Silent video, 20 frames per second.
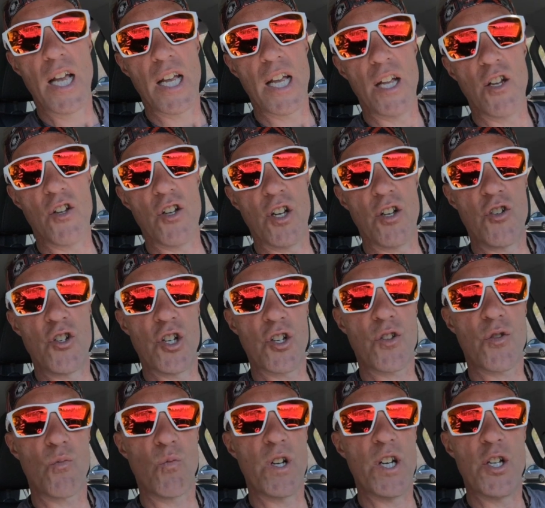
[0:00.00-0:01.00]
it
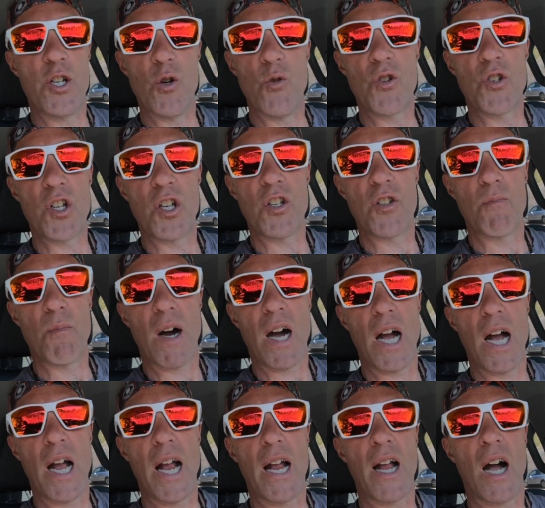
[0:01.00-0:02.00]
just reduces
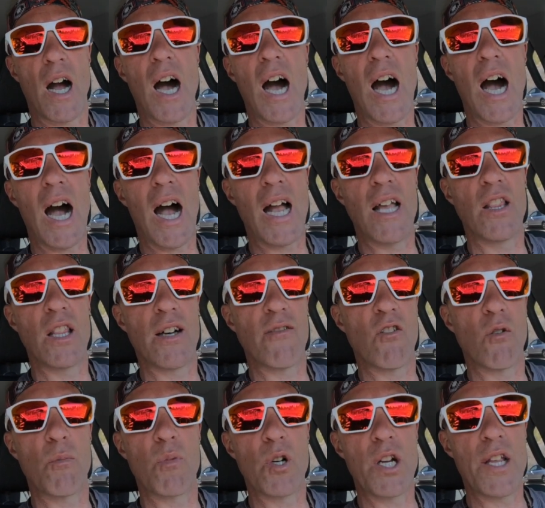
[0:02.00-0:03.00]
my high
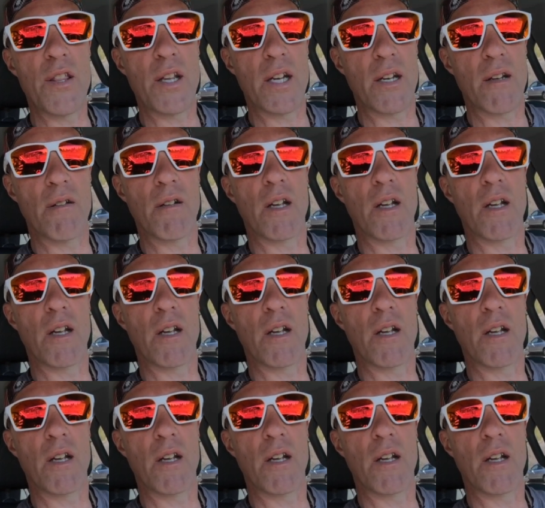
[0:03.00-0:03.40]
level breathing,